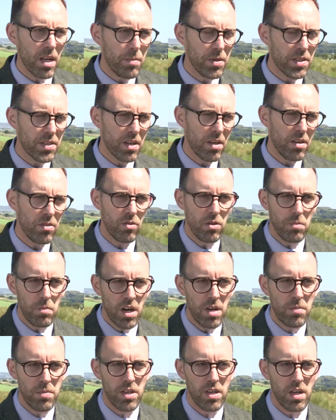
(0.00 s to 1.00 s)
episode, or it
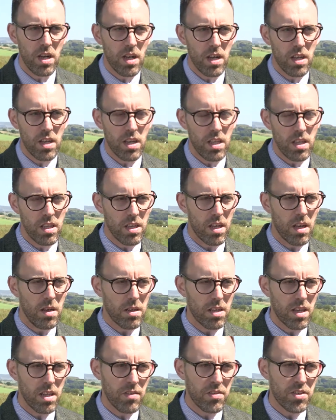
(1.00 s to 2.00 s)
might be a
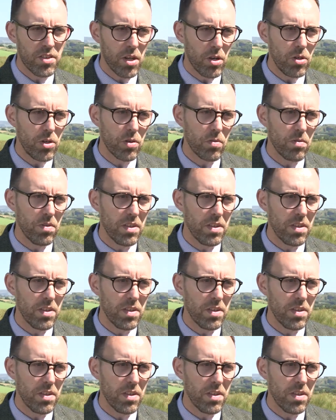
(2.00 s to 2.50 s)
kind of social